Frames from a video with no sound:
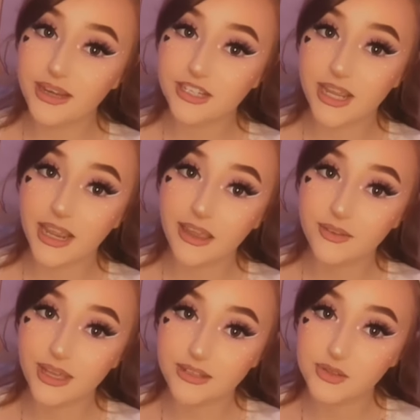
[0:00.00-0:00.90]
to check
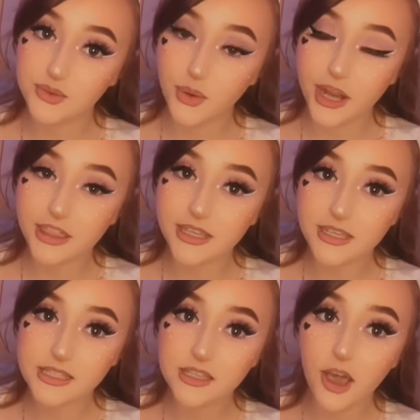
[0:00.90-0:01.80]
out that store I think
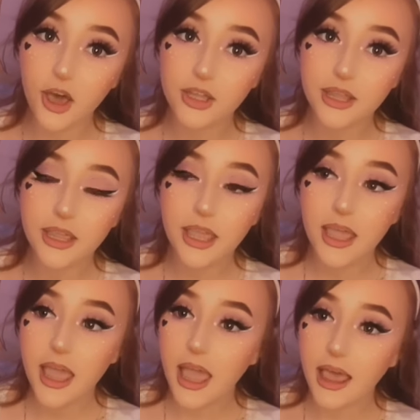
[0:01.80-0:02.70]
it's called
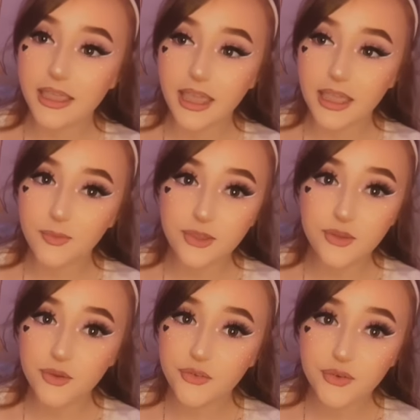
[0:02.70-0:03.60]
like AB
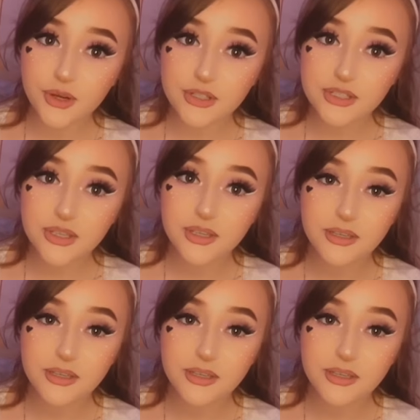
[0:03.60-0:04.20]
Universe